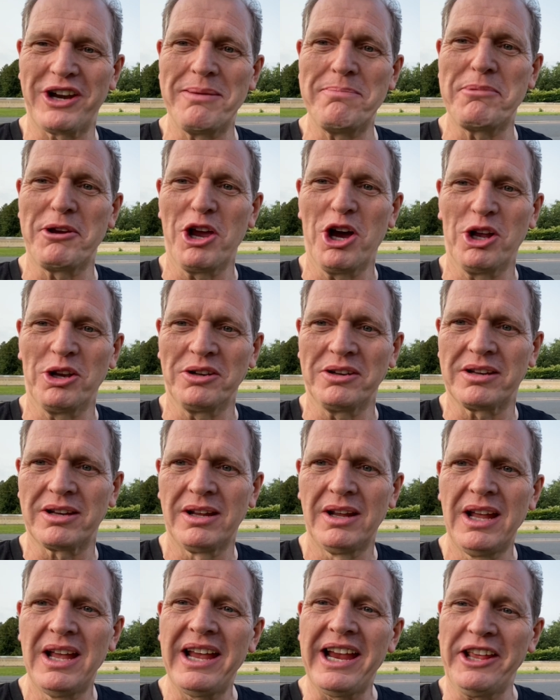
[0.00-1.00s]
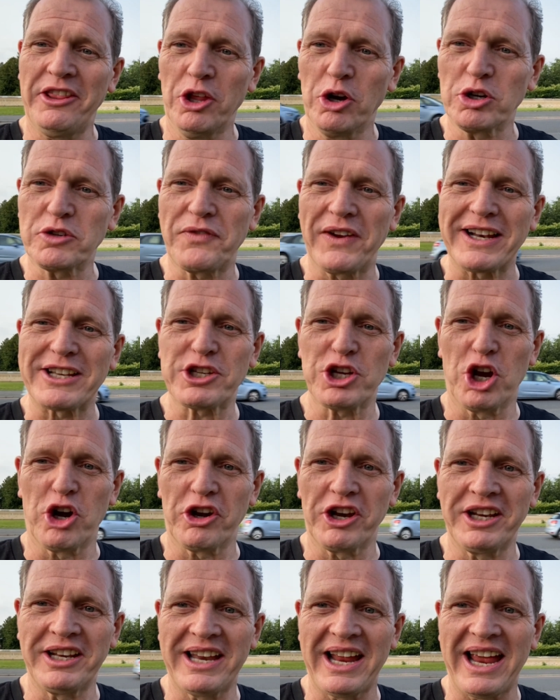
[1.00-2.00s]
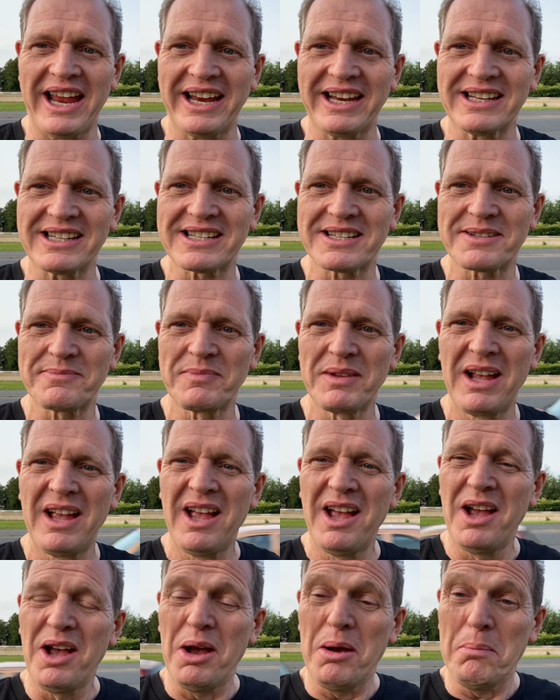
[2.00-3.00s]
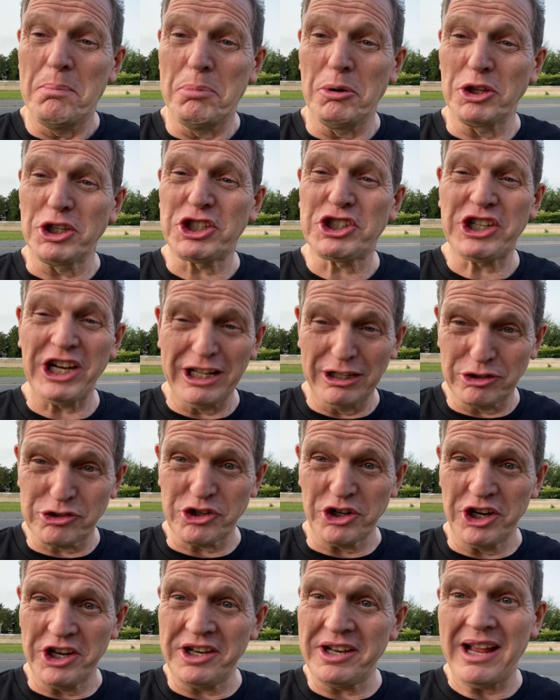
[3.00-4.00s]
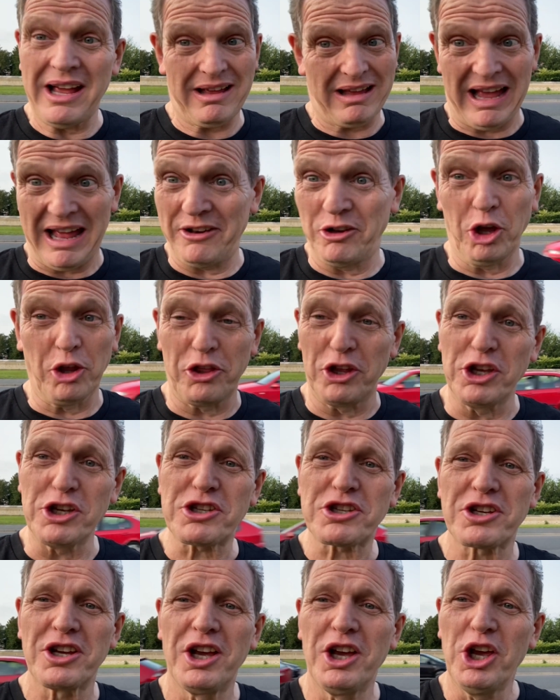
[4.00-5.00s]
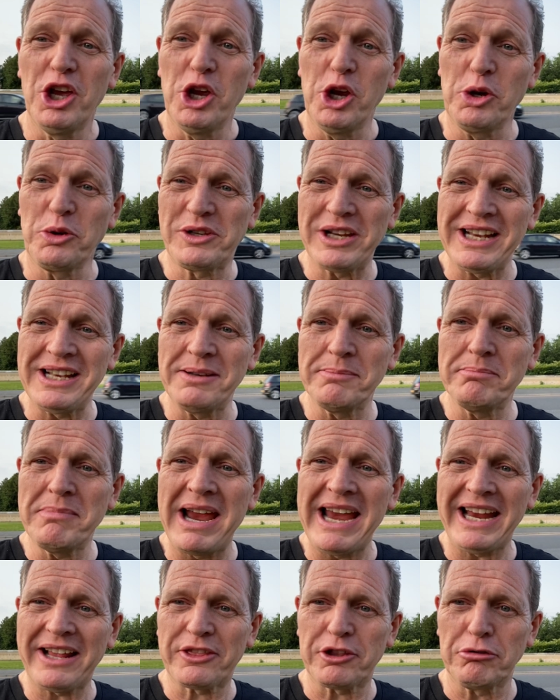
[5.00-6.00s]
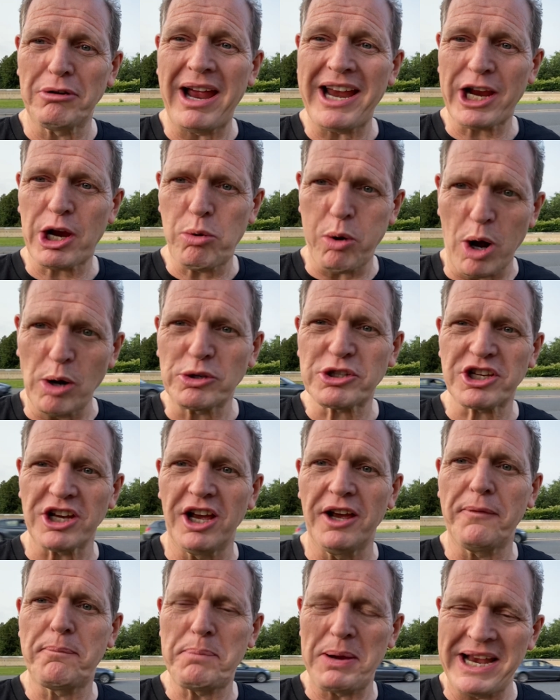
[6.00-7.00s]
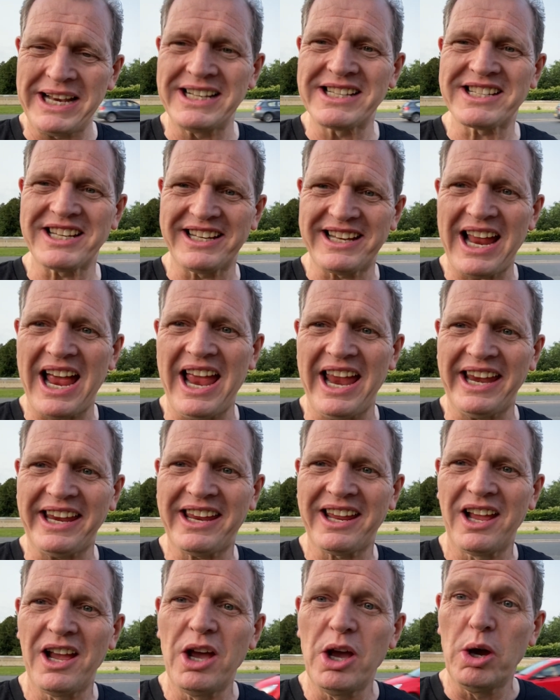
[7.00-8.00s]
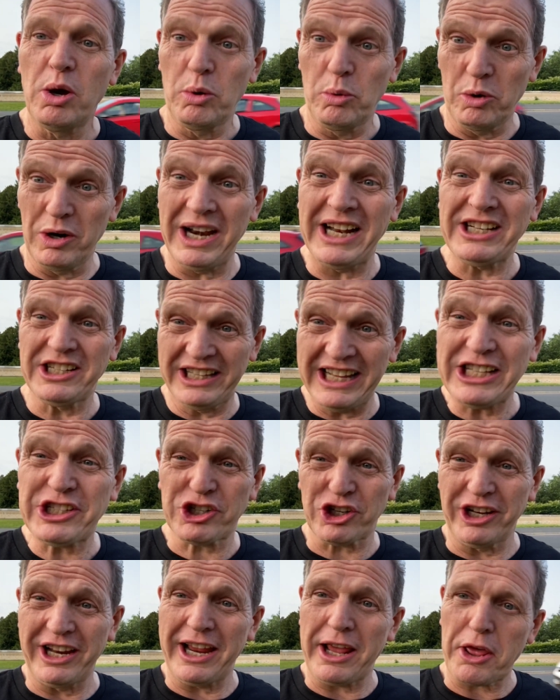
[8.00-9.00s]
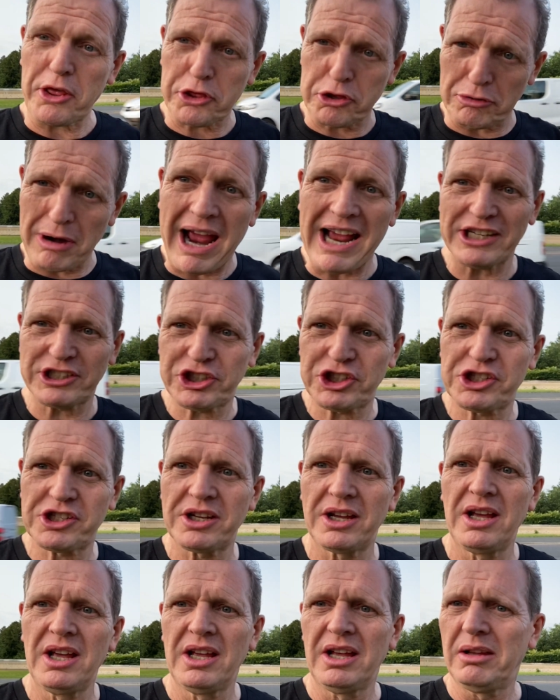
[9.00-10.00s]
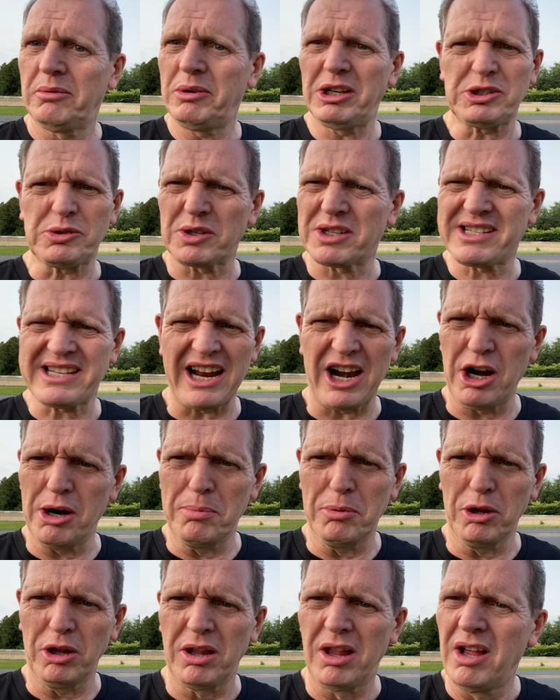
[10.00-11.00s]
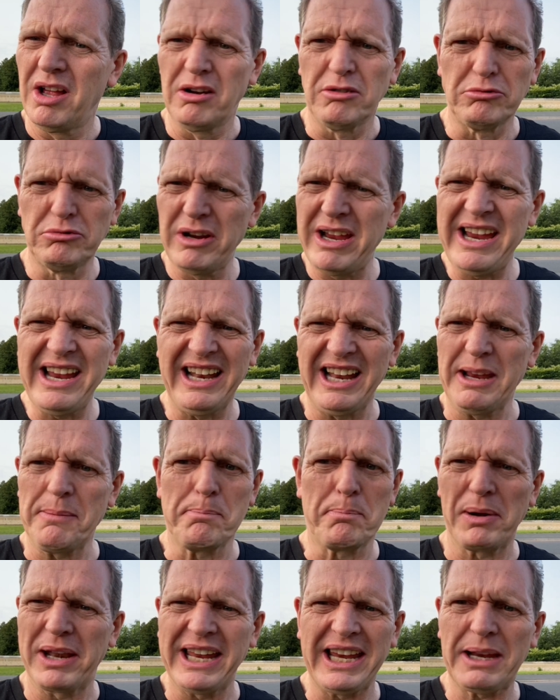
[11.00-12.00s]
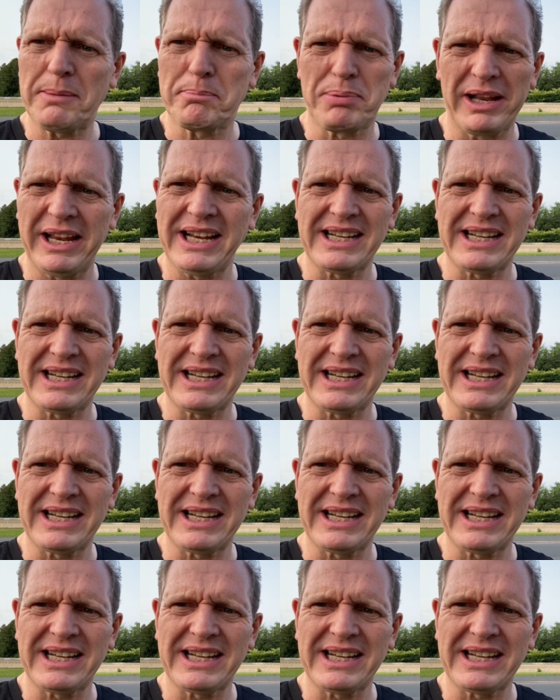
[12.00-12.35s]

and beyond in those Victorian days. But the children and others who didn't make the right quota of pins a day were literally thrashed, which was terrible. Really bleak